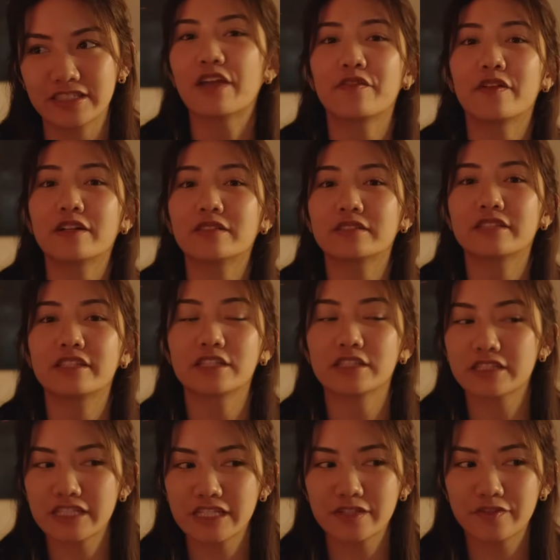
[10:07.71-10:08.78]
I felt
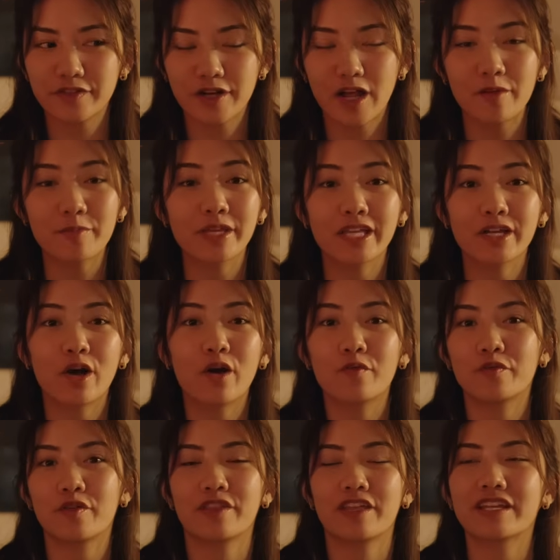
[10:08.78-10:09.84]
guilty for not being home
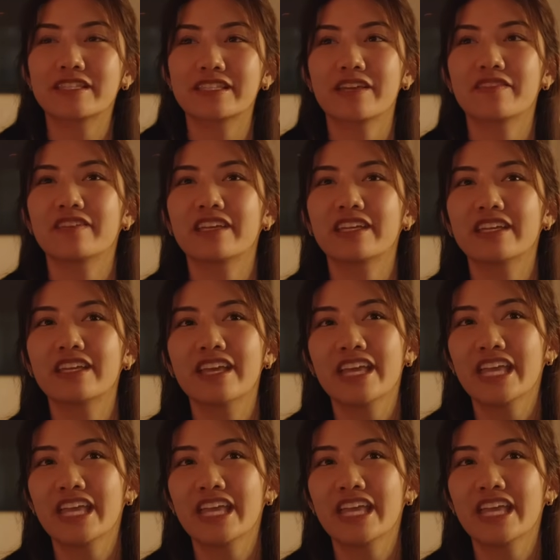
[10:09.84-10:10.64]
for Thanksgiving,